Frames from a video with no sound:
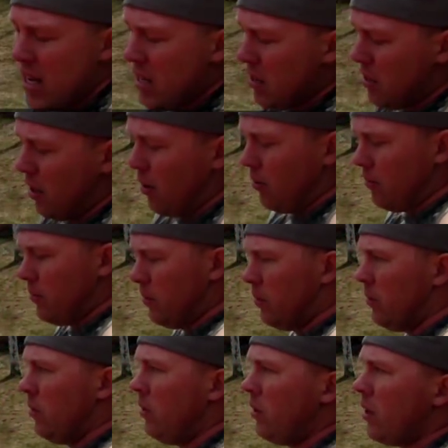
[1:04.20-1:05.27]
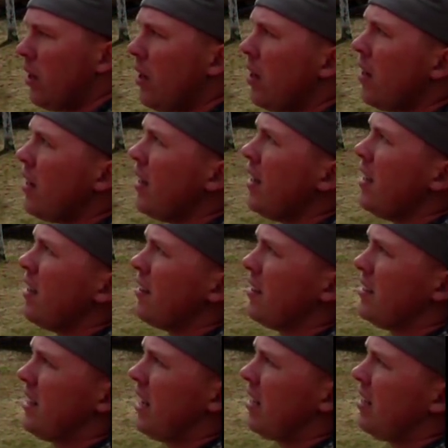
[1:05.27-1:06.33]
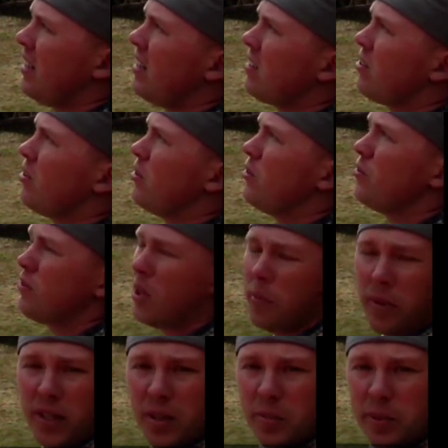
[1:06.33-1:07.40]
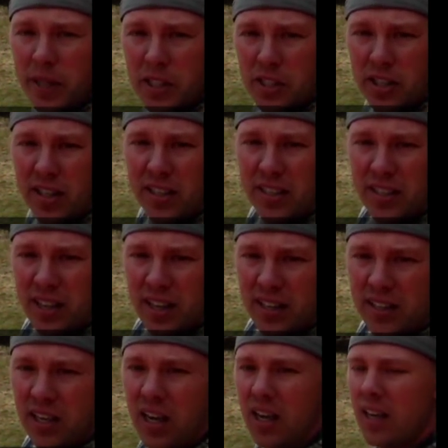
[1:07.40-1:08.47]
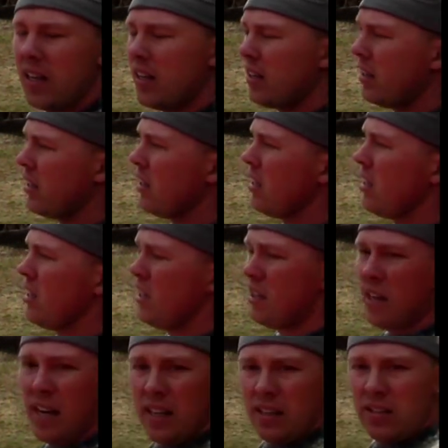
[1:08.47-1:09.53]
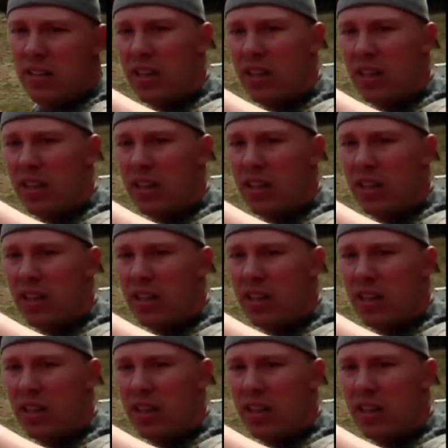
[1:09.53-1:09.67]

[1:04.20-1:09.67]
So the technique to flipping and pitching is this. I